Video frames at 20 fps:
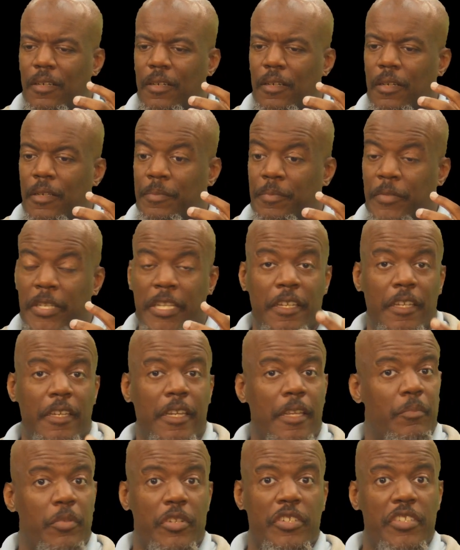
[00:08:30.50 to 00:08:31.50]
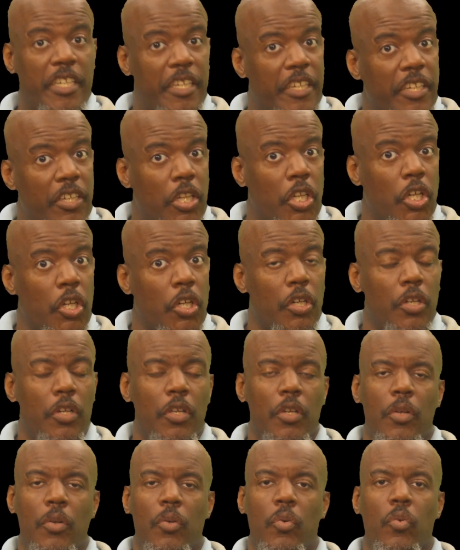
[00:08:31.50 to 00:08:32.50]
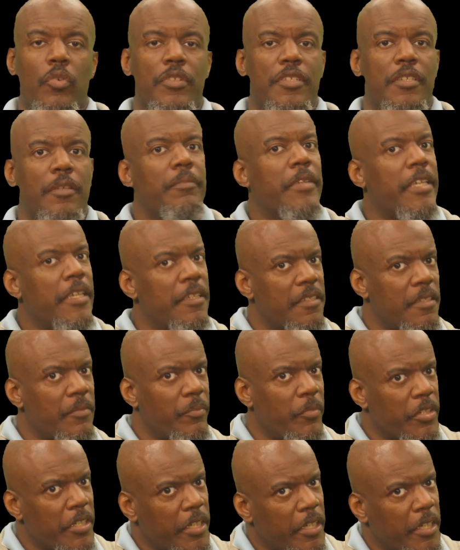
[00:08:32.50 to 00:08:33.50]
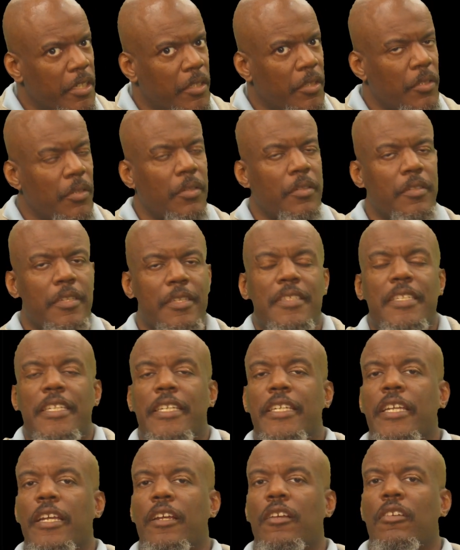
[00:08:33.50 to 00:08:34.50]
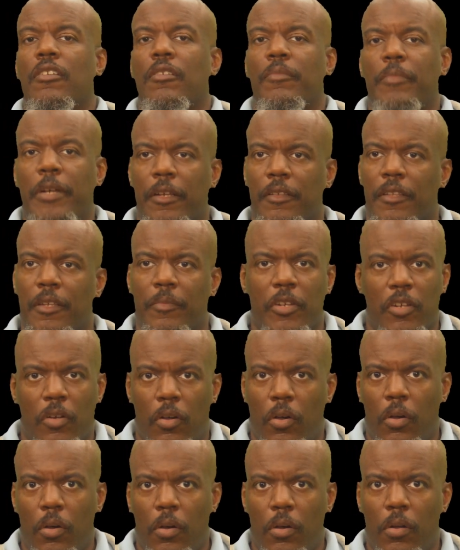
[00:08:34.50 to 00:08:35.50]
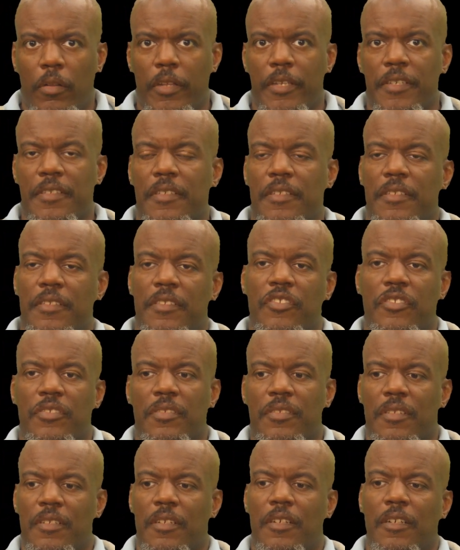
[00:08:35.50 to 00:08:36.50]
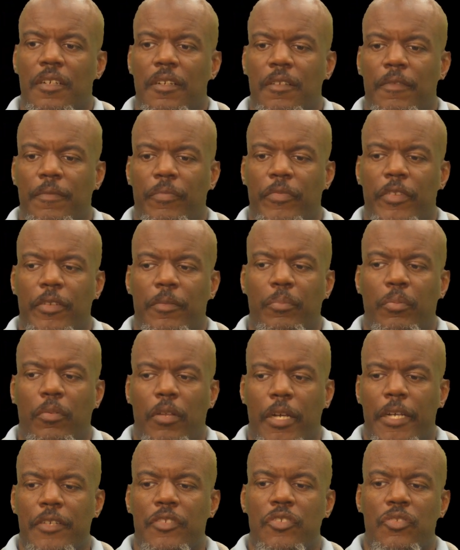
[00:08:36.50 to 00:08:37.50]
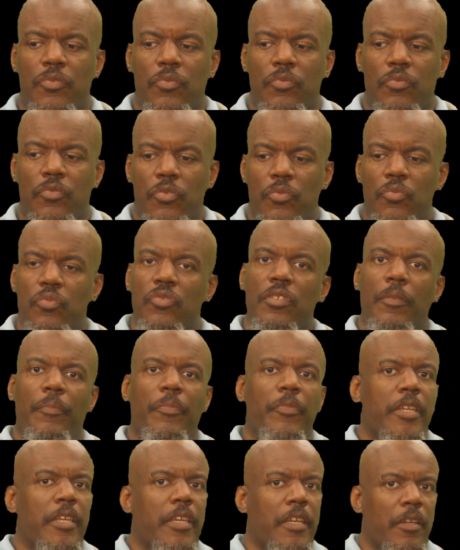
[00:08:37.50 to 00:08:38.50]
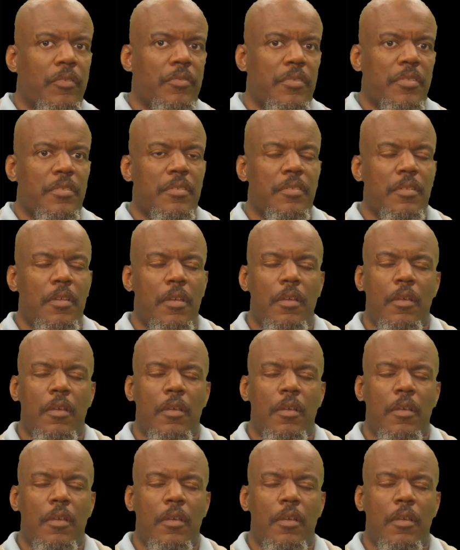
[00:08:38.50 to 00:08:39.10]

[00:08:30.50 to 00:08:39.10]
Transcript: a kid in particular, or some kids in particular? Does he care about them at all? Is this just a plot to do something else?